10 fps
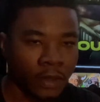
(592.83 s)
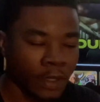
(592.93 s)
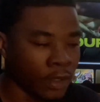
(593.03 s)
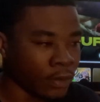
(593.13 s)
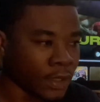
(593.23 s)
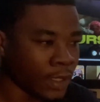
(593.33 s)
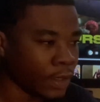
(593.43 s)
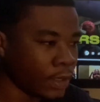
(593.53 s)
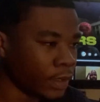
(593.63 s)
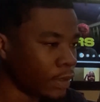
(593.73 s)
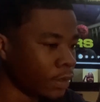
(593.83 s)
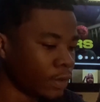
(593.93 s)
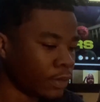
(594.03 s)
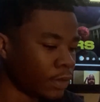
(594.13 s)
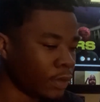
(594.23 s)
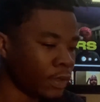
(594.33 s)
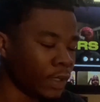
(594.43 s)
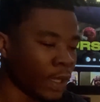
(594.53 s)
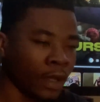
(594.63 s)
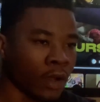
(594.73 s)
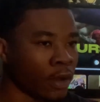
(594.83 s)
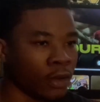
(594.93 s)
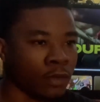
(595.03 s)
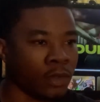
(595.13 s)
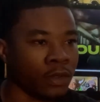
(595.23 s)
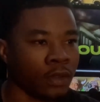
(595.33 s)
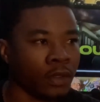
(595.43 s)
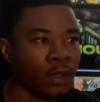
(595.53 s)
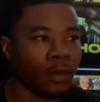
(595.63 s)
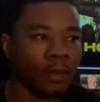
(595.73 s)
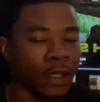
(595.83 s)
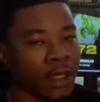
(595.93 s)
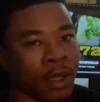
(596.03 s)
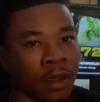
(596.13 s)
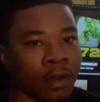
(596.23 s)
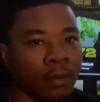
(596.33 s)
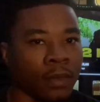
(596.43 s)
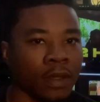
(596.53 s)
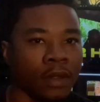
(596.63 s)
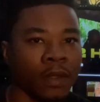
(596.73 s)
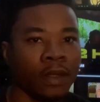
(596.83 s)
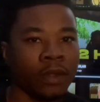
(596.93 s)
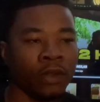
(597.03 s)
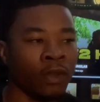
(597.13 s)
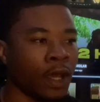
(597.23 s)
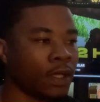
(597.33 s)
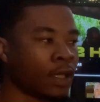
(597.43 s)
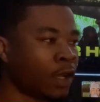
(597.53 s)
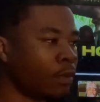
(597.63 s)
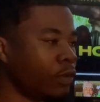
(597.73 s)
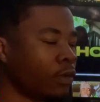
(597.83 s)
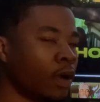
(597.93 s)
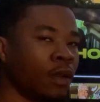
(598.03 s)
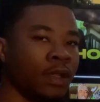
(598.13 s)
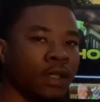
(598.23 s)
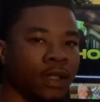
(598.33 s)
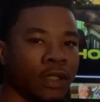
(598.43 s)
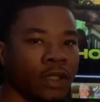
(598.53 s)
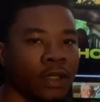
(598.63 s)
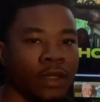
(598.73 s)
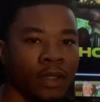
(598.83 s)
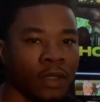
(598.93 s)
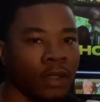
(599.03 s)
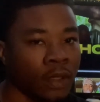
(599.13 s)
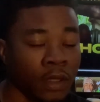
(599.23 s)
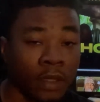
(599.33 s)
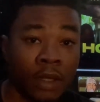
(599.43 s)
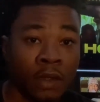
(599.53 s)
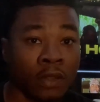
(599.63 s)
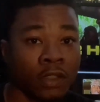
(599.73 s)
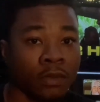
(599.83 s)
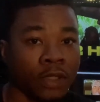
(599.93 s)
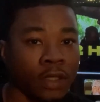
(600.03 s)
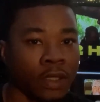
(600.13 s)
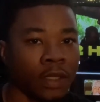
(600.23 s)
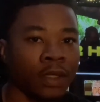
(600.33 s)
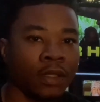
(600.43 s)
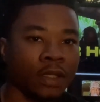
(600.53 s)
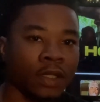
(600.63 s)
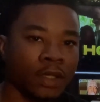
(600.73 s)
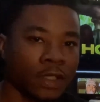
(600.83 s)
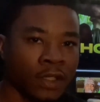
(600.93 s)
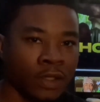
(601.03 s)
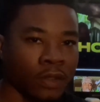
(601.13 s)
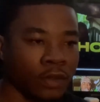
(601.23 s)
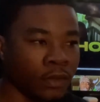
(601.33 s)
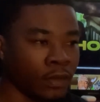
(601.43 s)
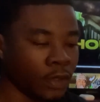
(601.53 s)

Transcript: It don't take nothing at all, bro. But time. You got time to do all this other shit. Learn some shit, get a good skill.